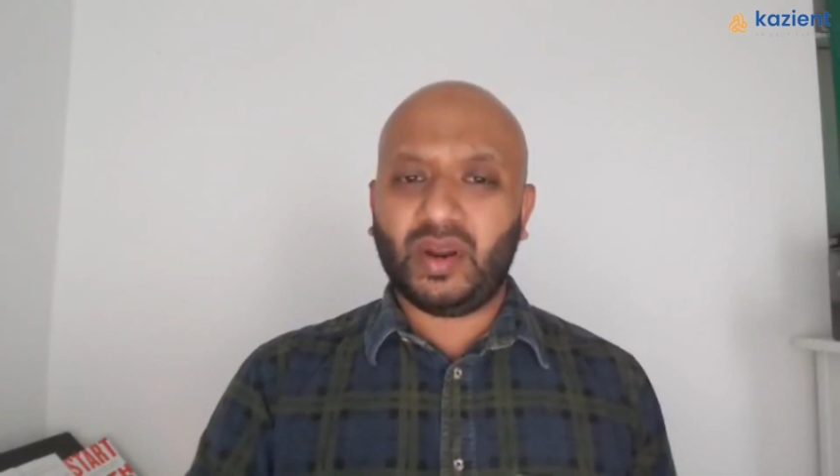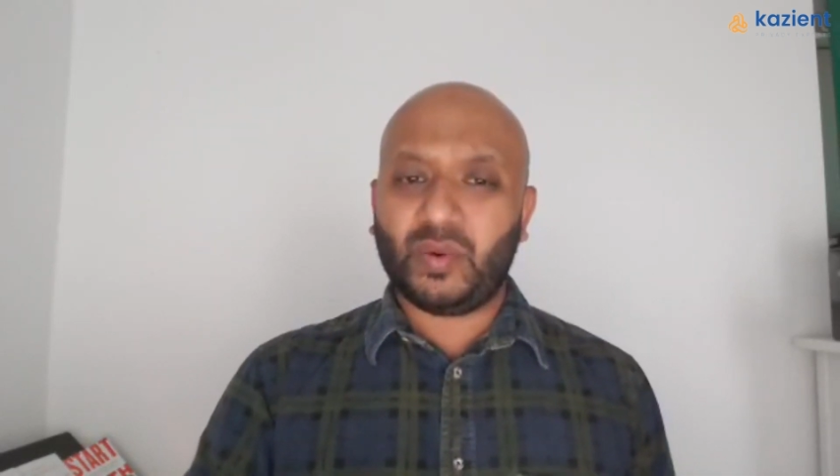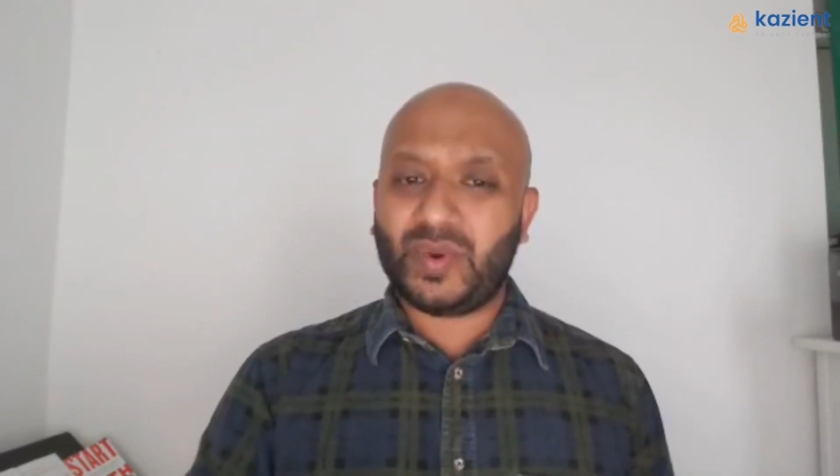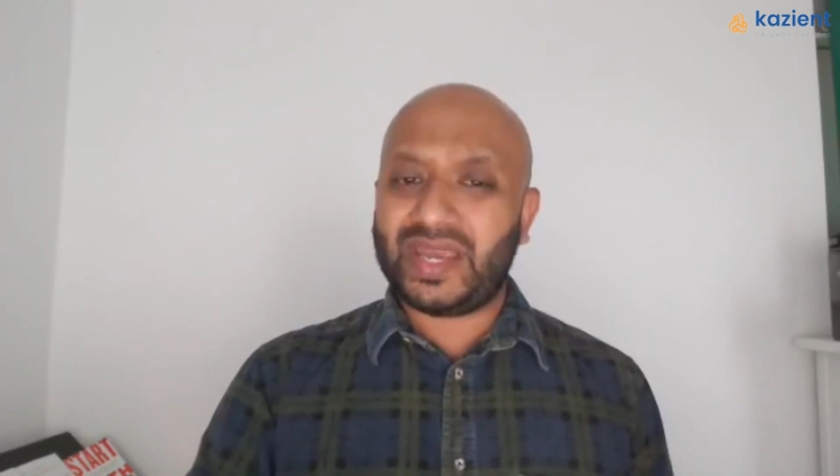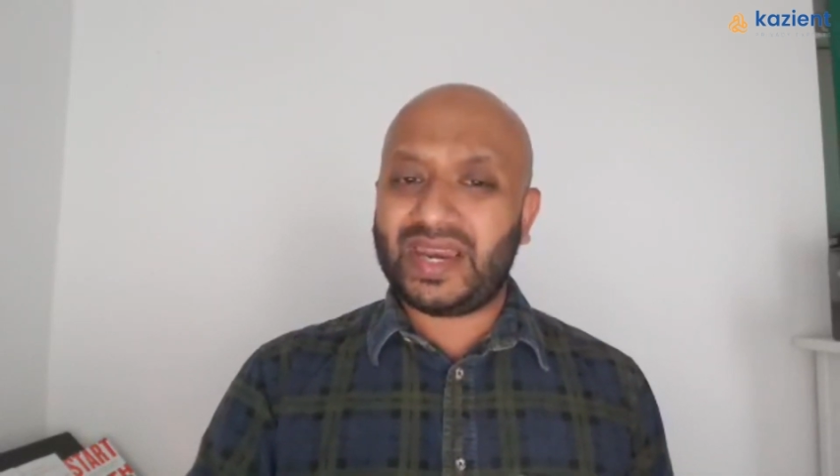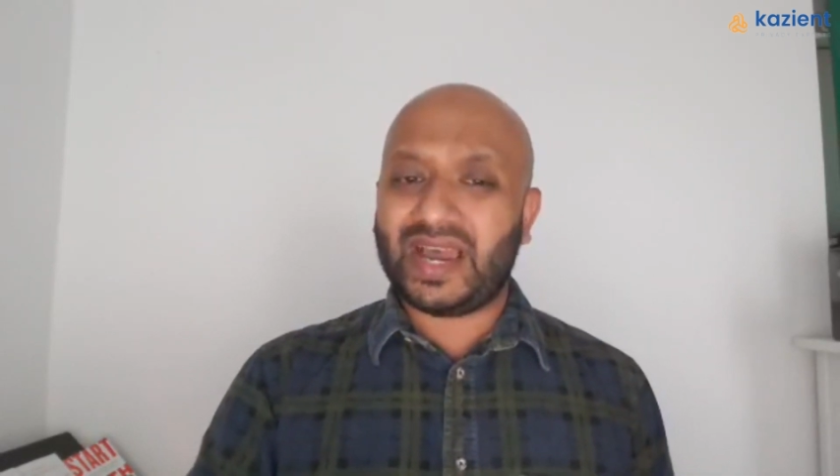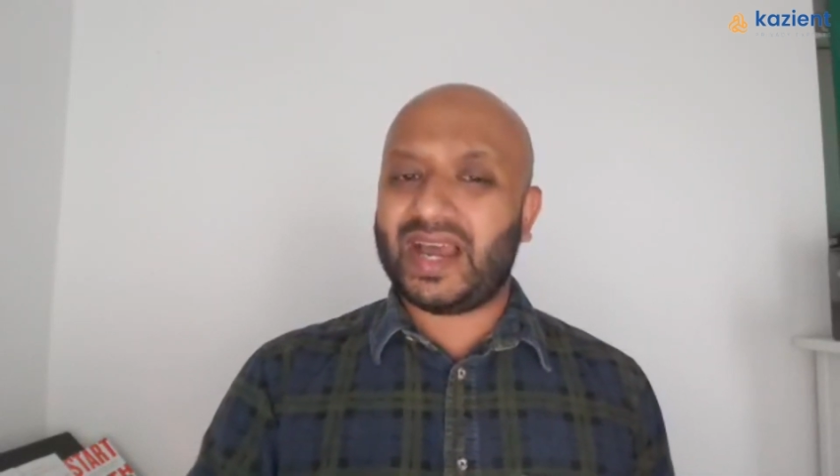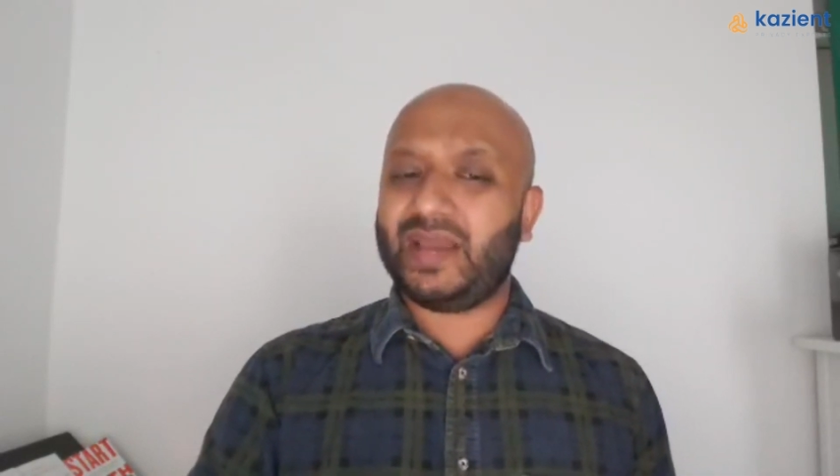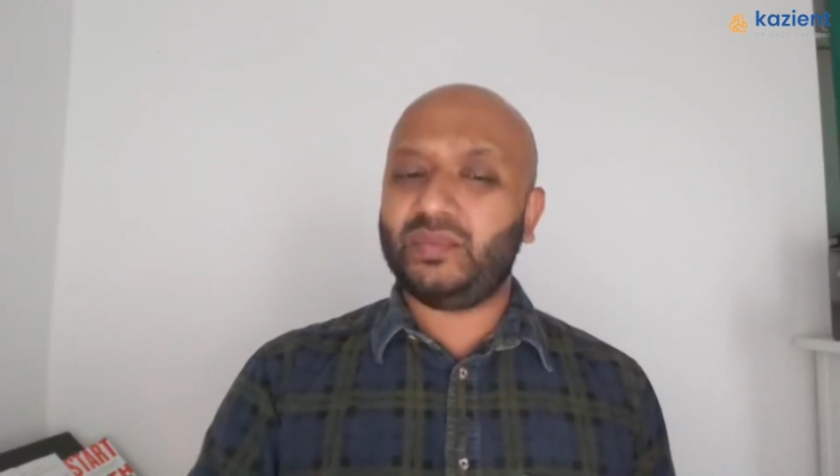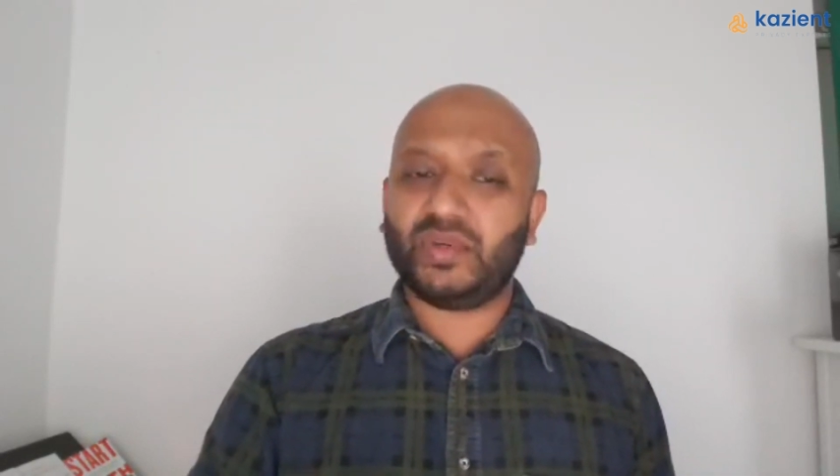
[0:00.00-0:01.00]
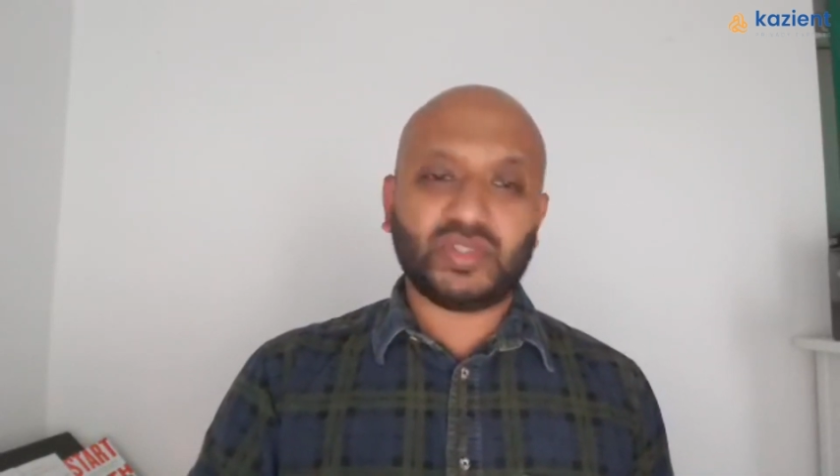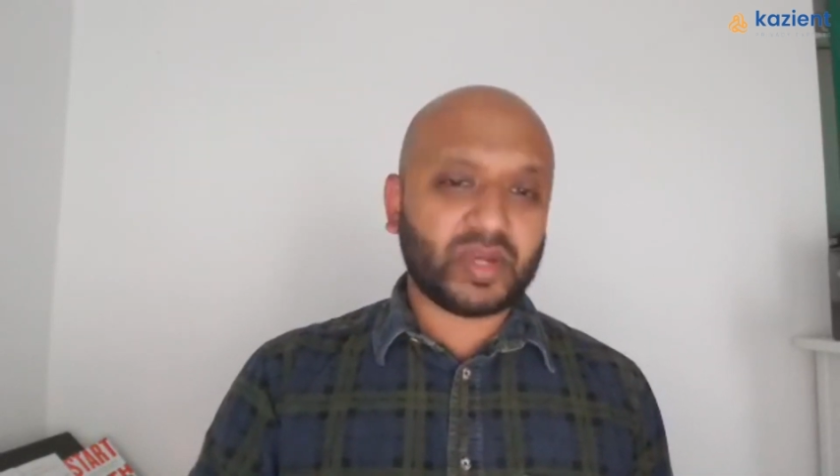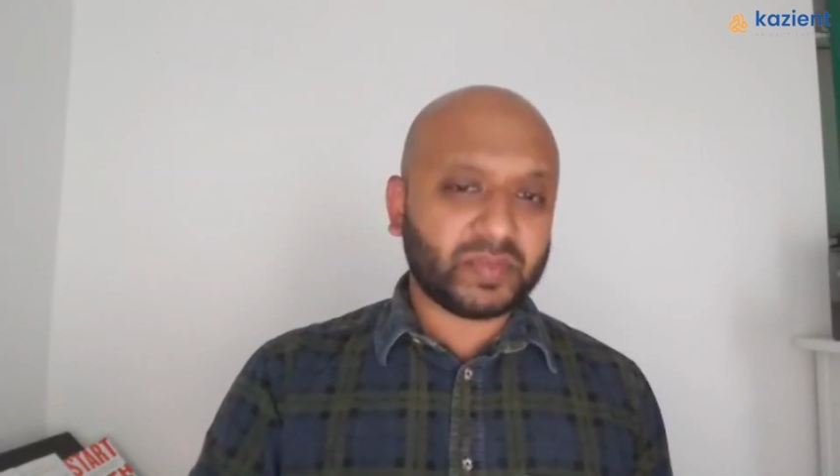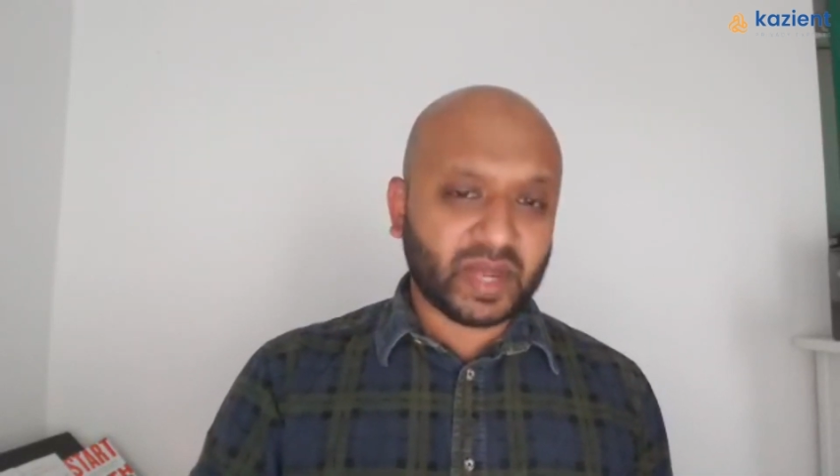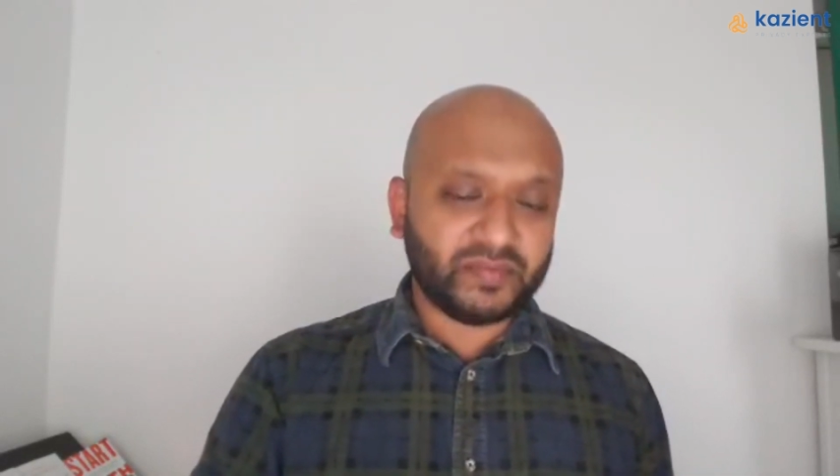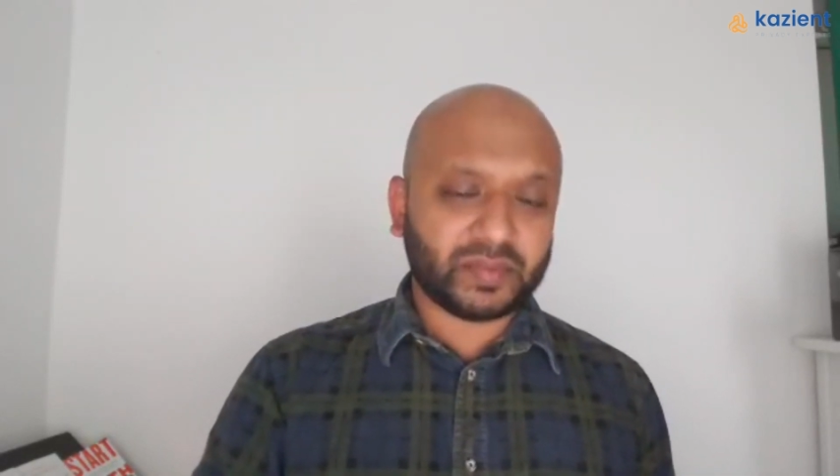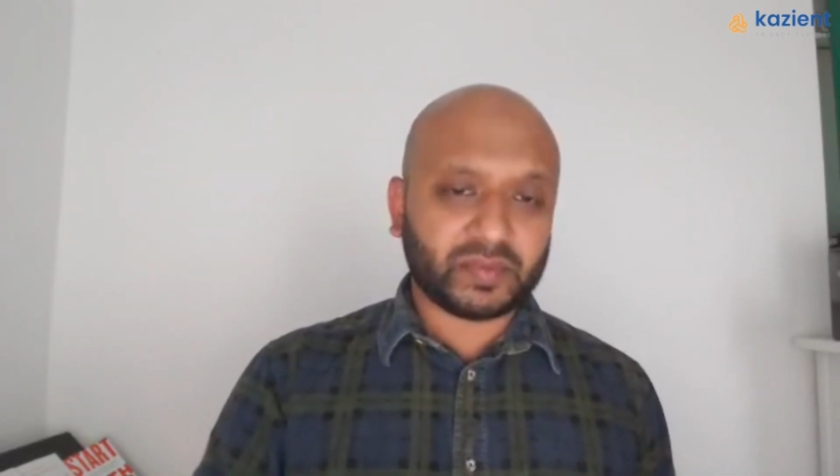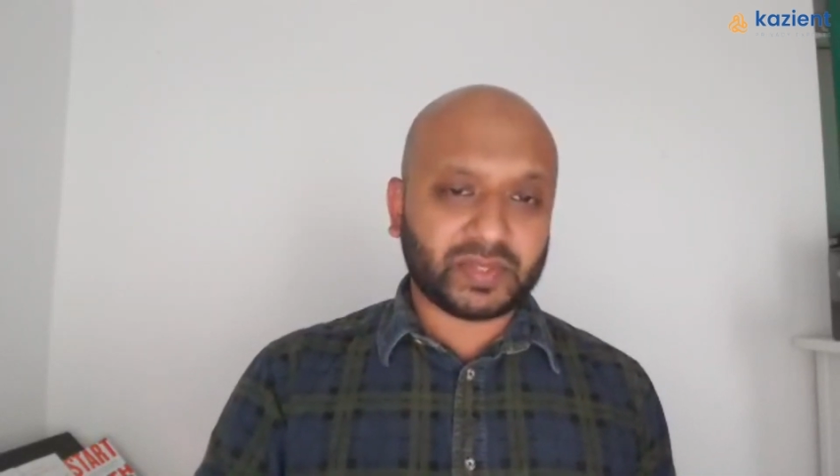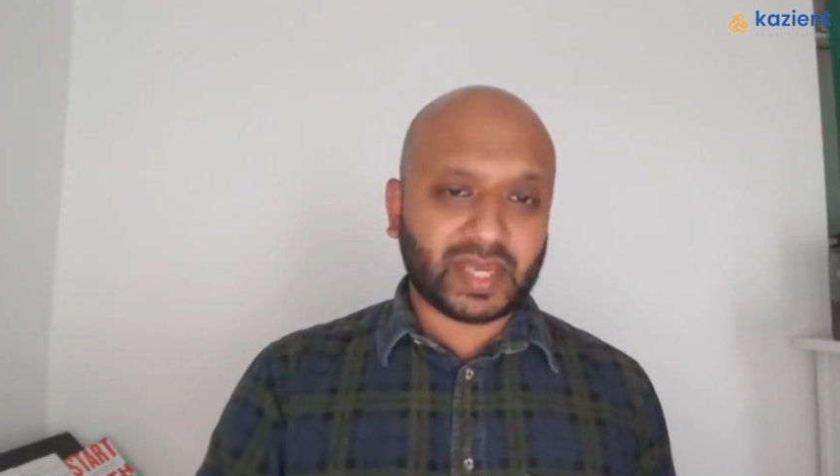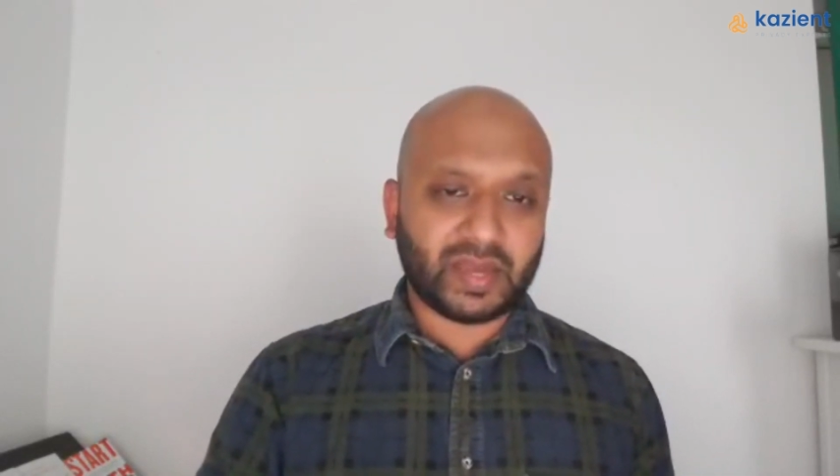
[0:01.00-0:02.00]
Well, I'm not sure I'm comfortable
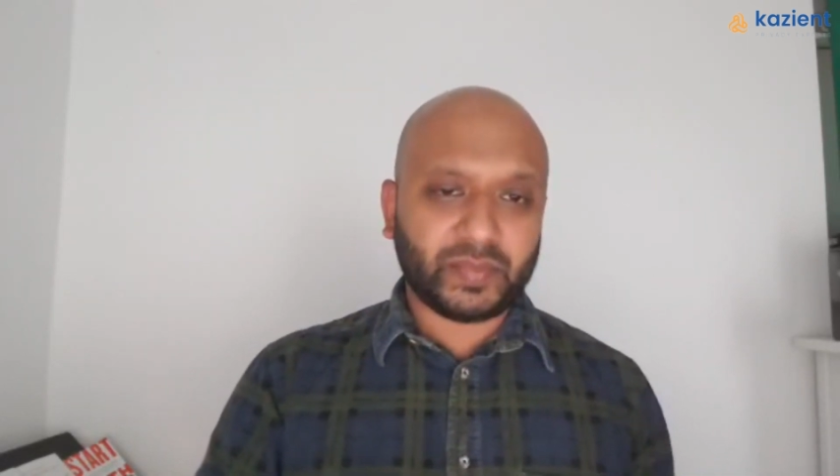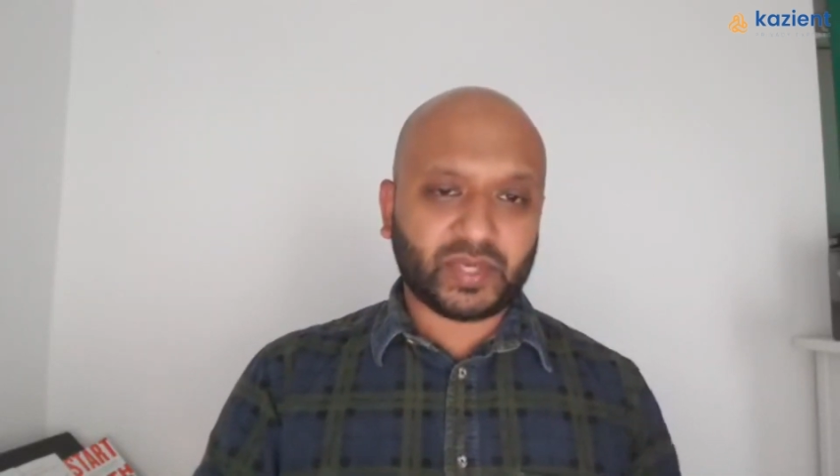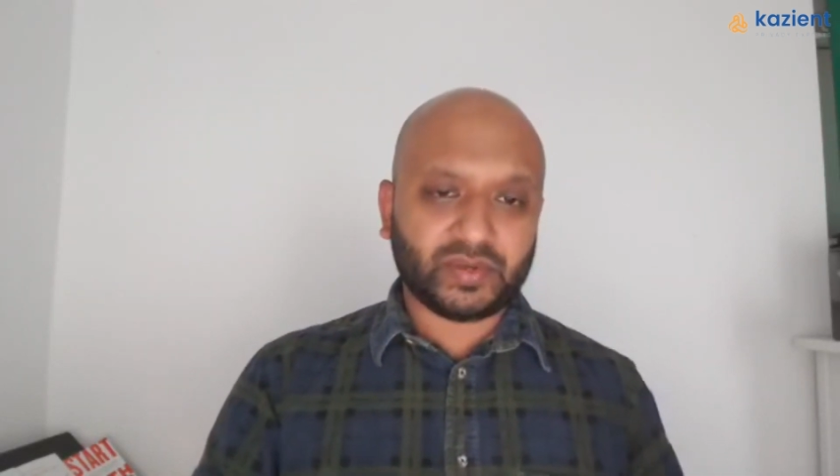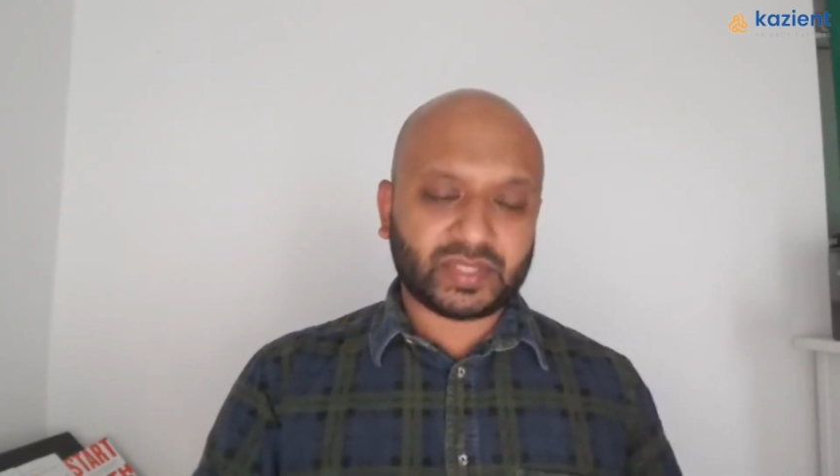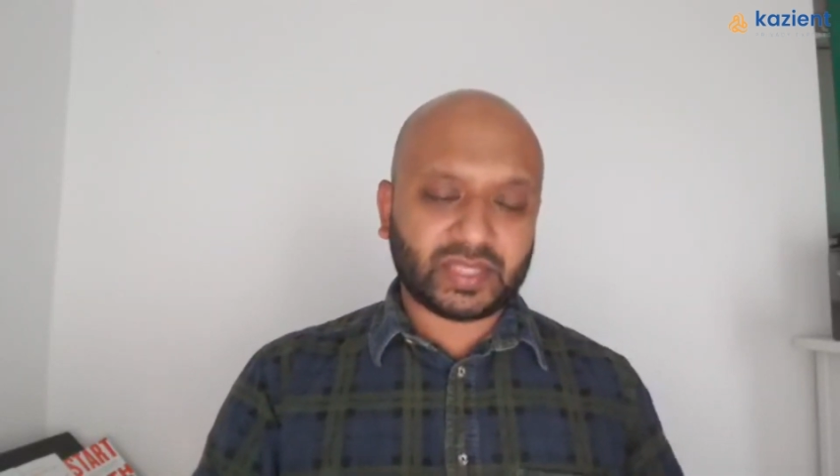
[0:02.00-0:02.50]
with that, because